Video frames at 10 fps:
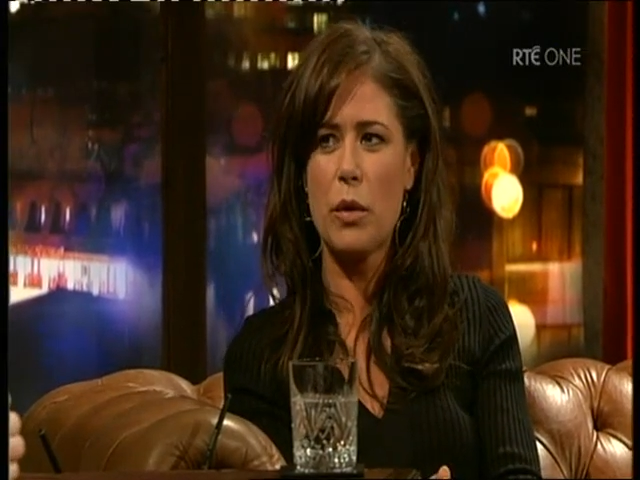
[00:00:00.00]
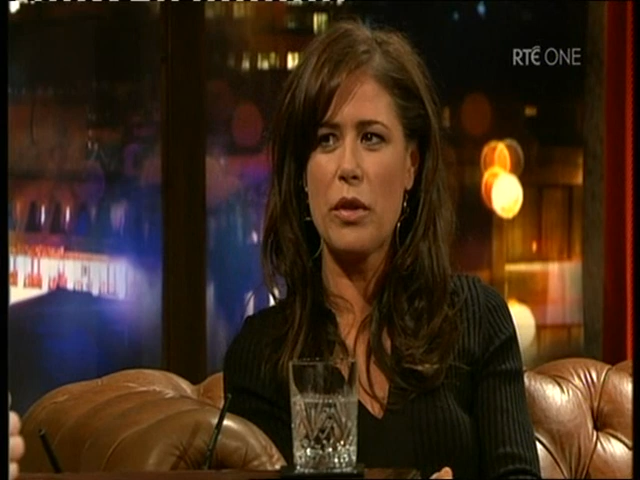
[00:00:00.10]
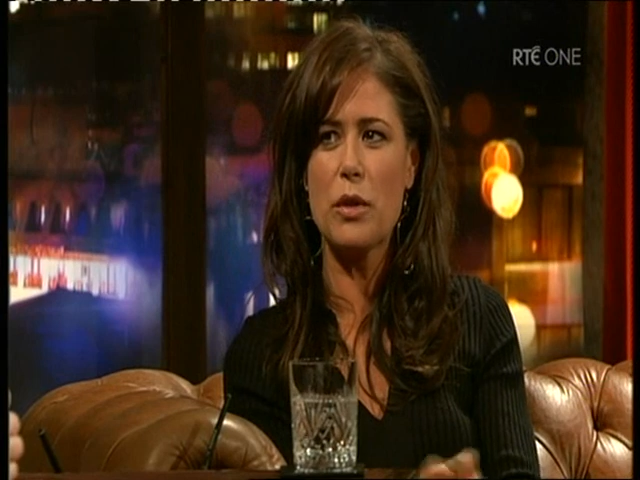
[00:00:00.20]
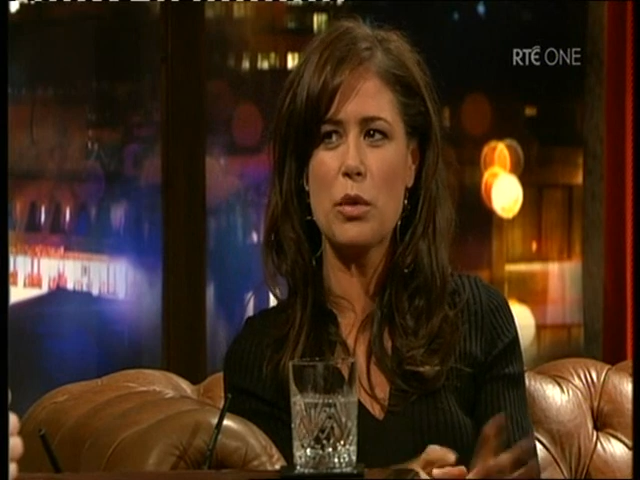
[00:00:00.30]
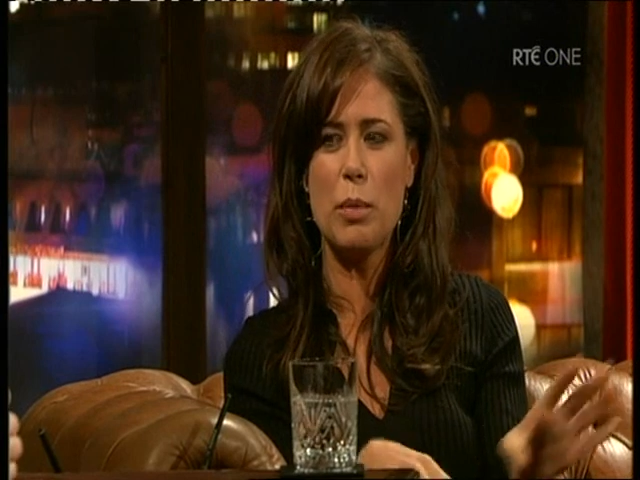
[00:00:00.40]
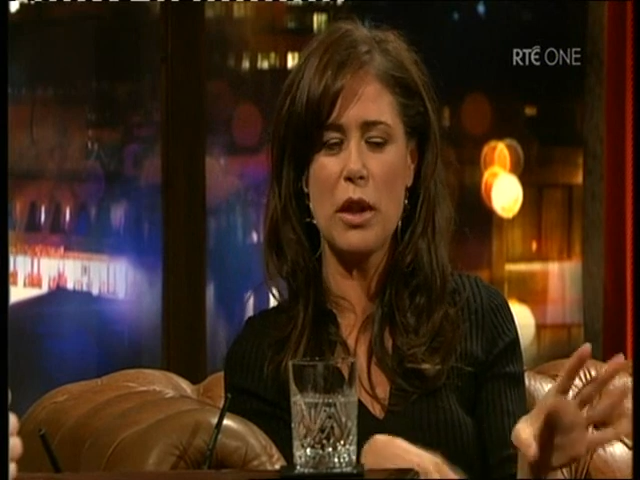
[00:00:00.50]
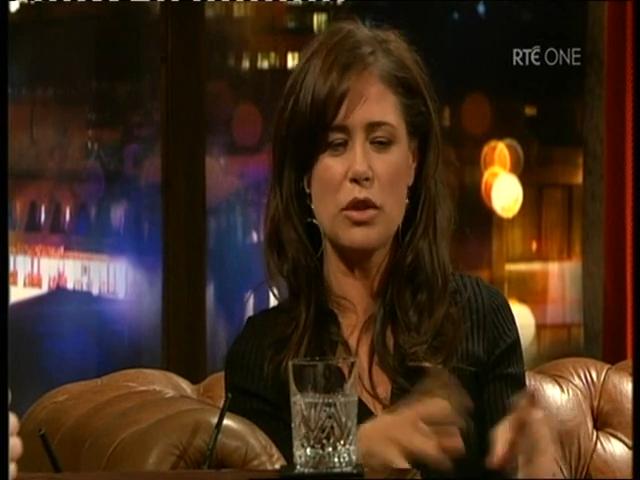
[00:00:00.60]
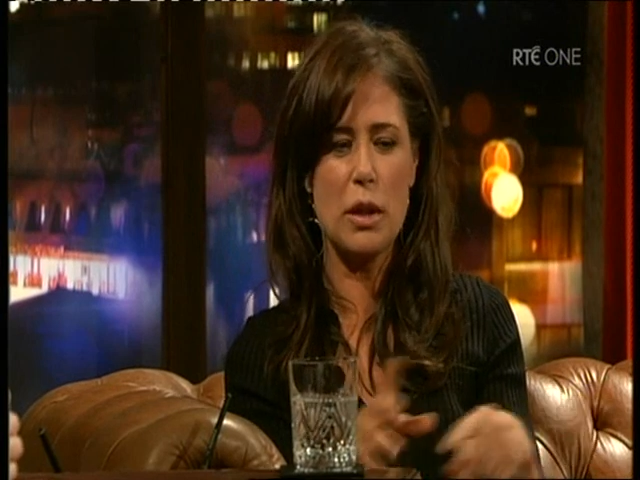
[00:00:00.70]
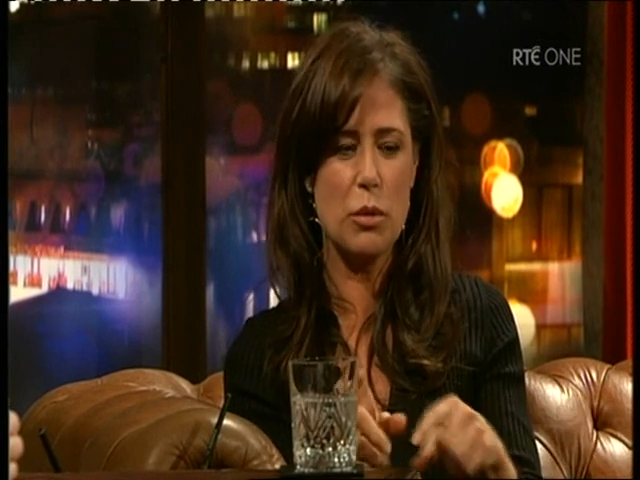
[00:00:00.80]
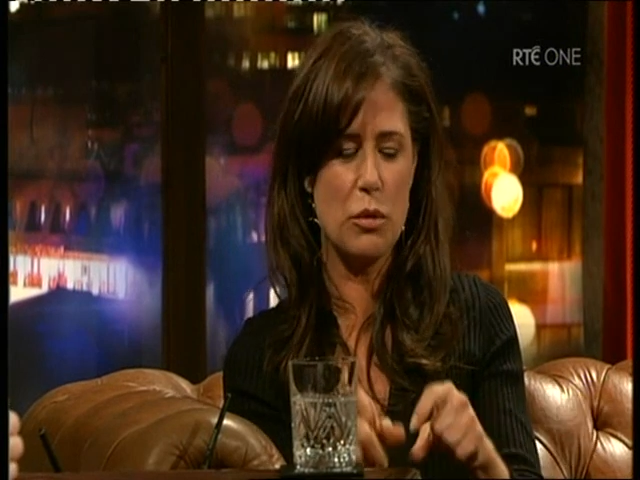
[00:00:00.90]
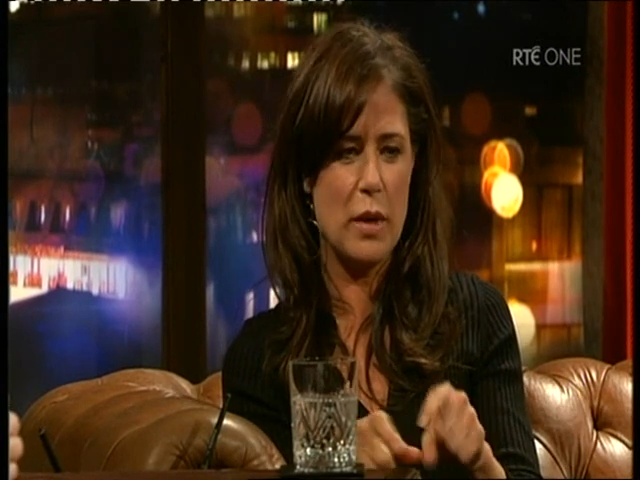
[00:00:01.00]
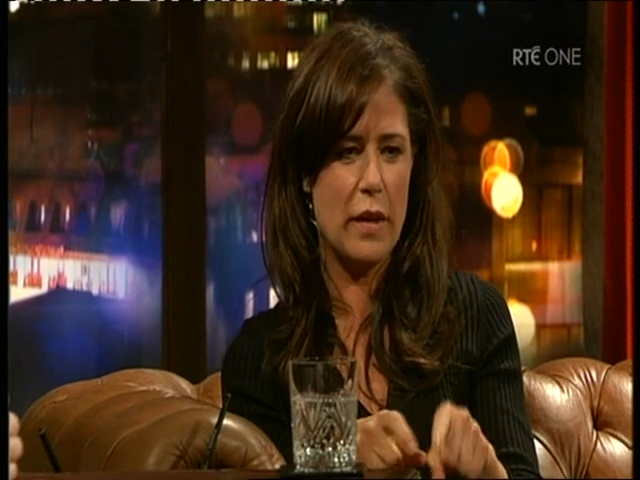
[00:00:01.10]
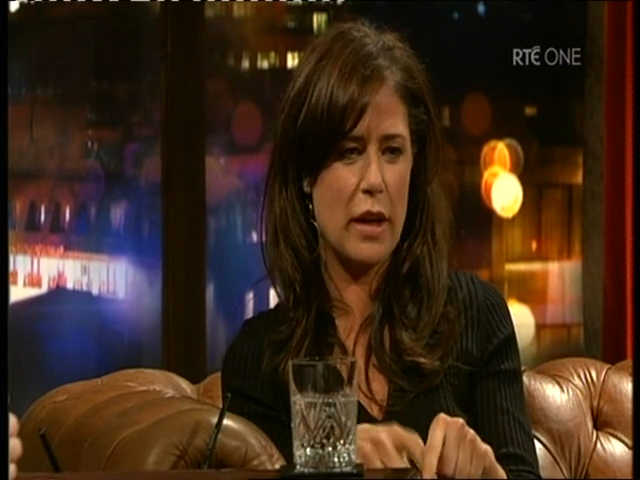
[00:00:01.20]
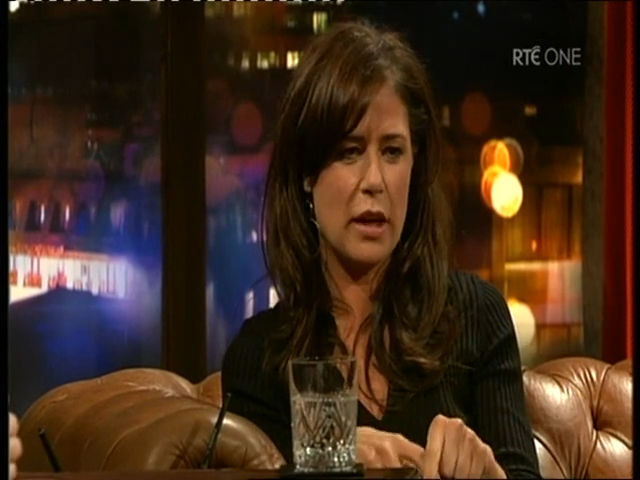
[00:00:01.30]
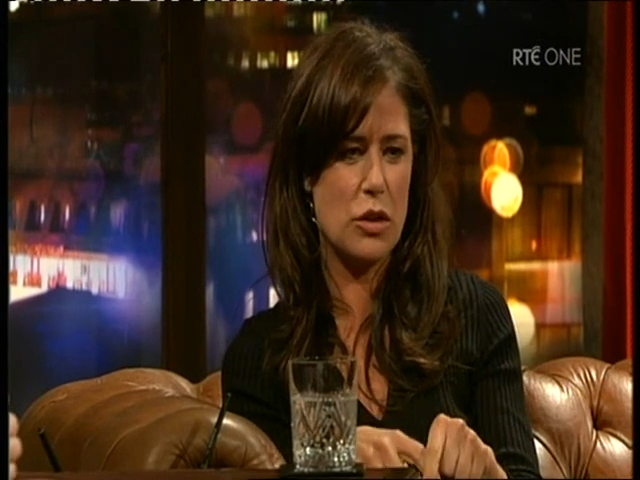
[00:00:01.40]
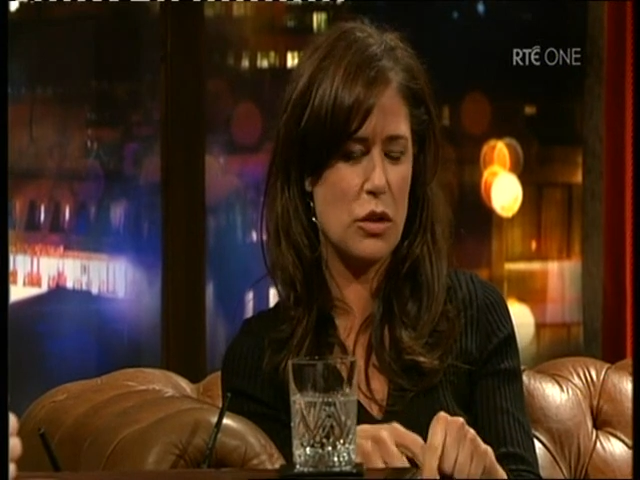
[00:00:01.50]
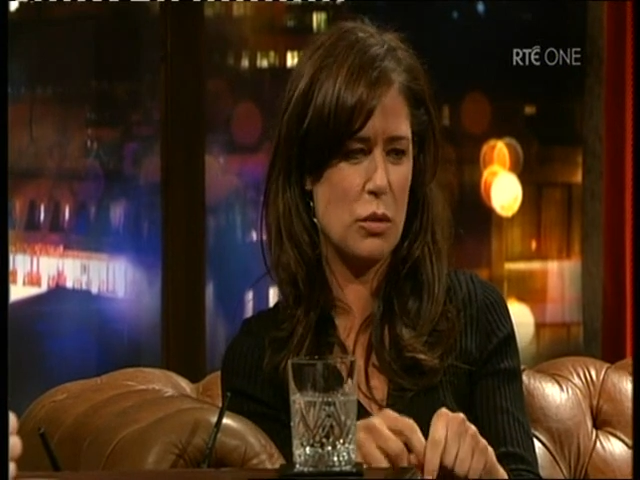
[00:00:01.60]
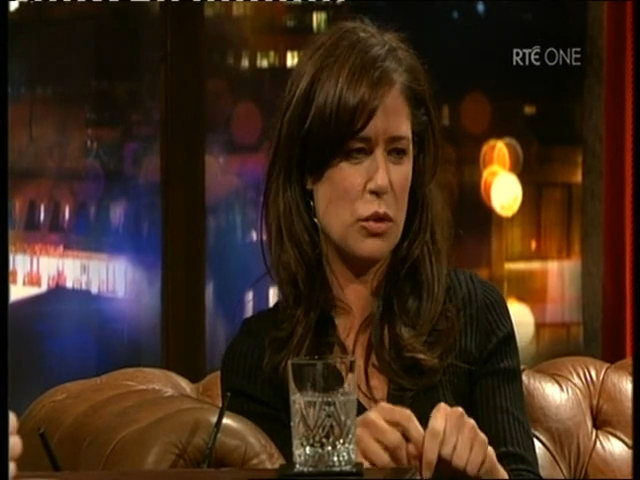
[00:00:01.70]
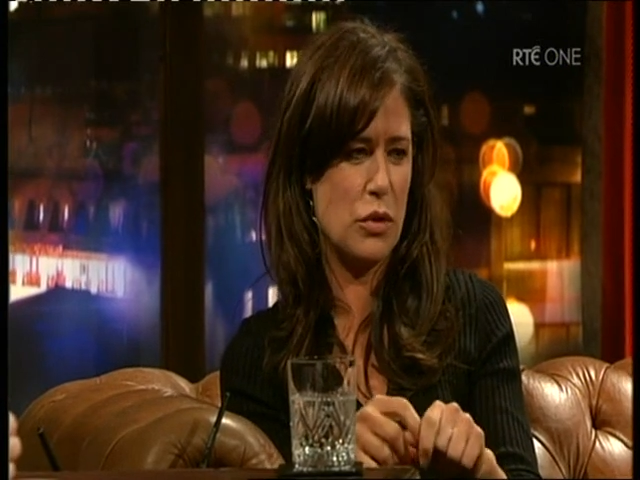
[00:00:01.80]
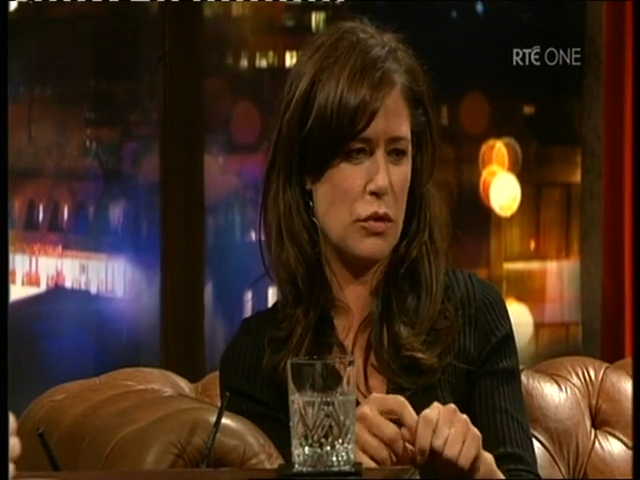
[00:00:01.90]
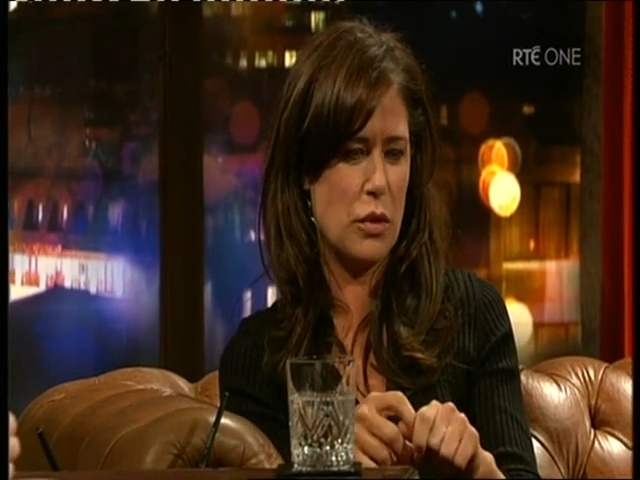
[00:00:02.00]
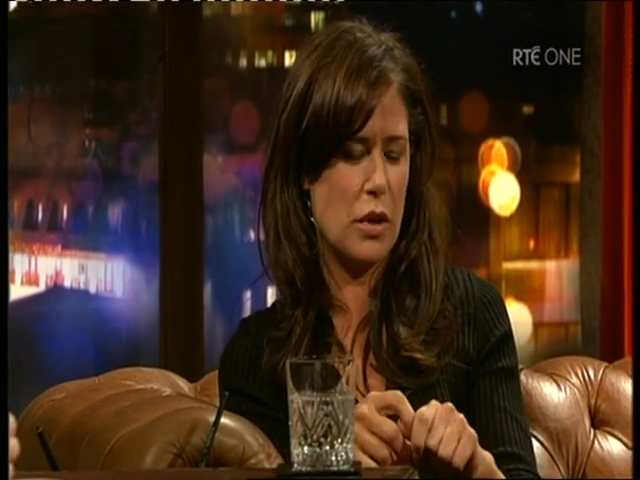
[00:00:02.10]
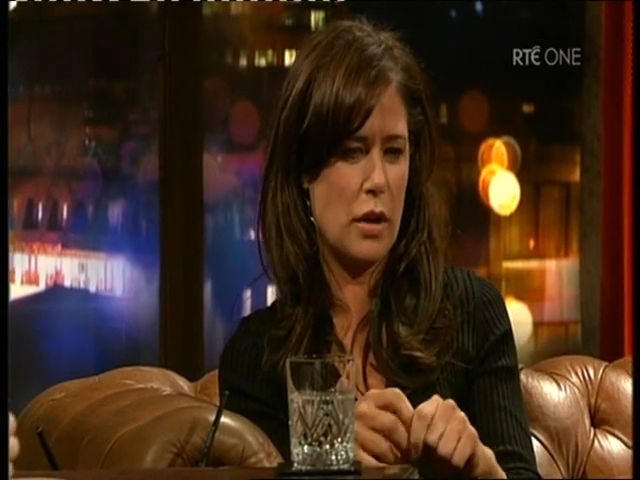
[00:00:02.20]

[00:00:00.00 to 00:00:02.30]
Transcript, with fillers: When things went pear-shaped with me and that character, it was...